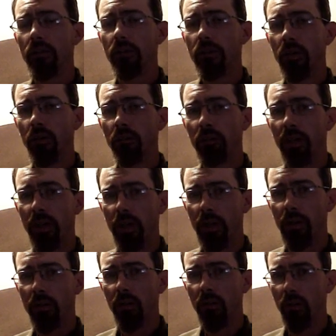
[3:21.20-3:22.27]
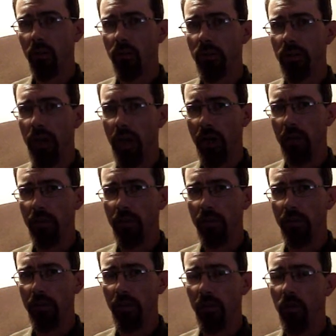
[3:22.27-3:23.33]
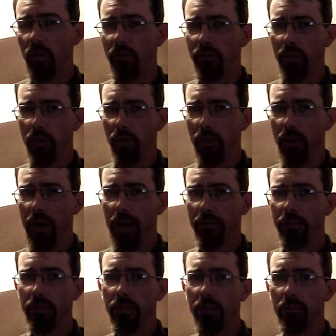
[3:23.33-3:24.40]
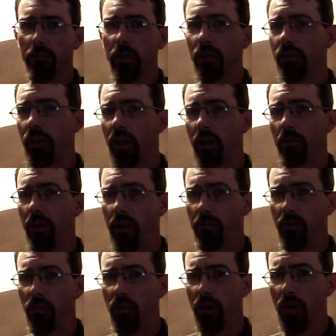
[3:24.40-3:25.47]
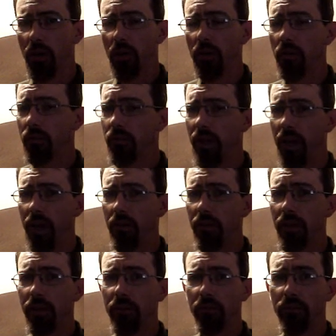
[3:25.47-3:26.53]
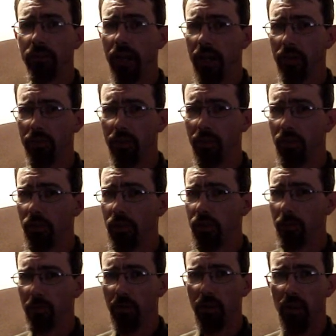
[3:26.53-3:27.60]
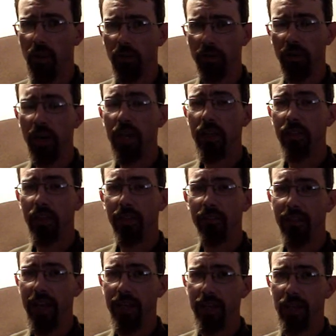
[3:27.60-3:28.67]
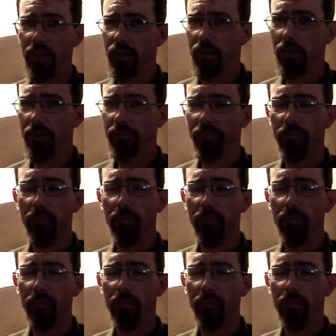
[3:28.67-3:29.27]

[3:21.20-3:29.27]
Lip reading: Don't bring in old documents, old photographs, military paperwork, diaries, ship's logs, or anything of that nature.